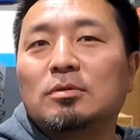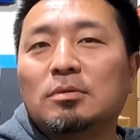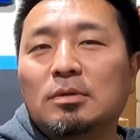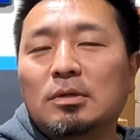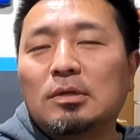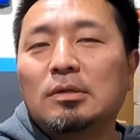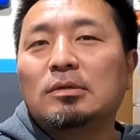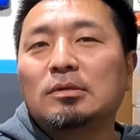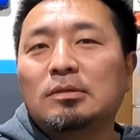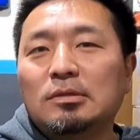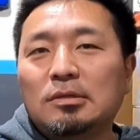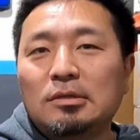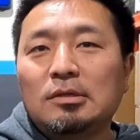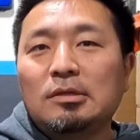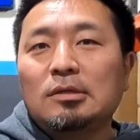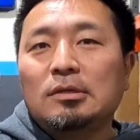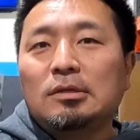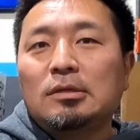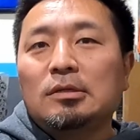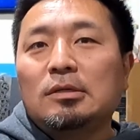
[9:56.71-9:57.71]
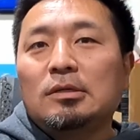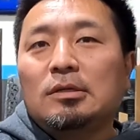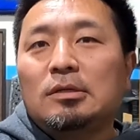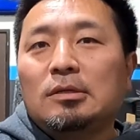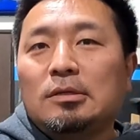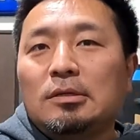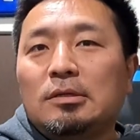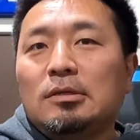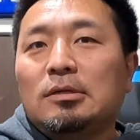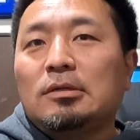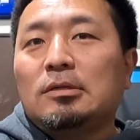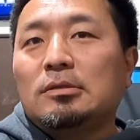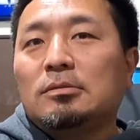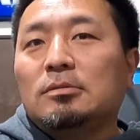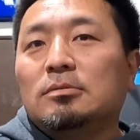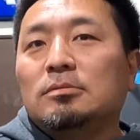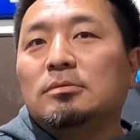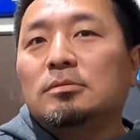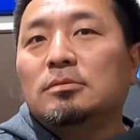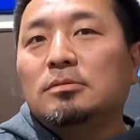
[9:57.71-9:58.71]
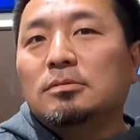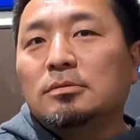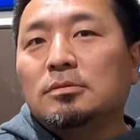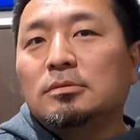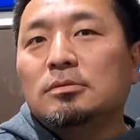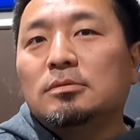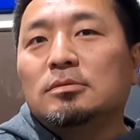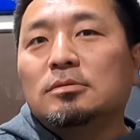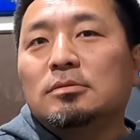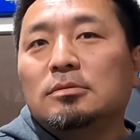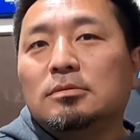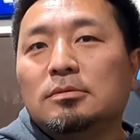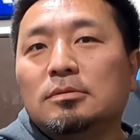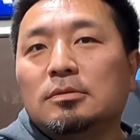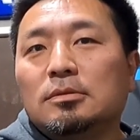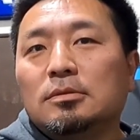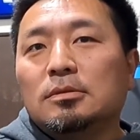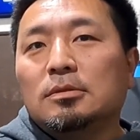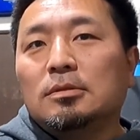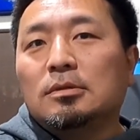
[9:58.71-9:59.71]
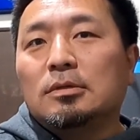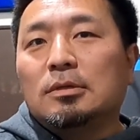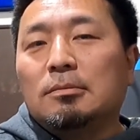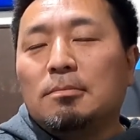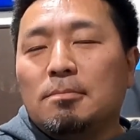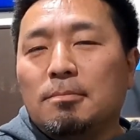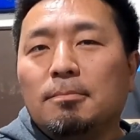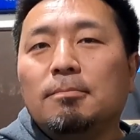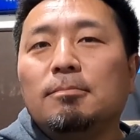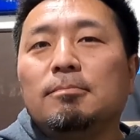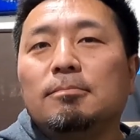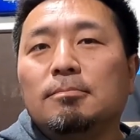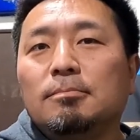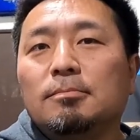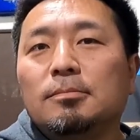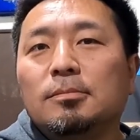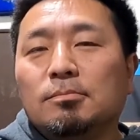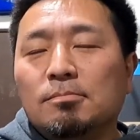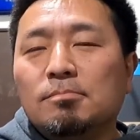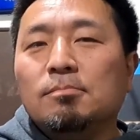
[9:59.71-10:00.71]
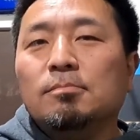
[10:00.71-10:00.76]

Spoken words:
But you're saying that from literal new old stock that you've seen,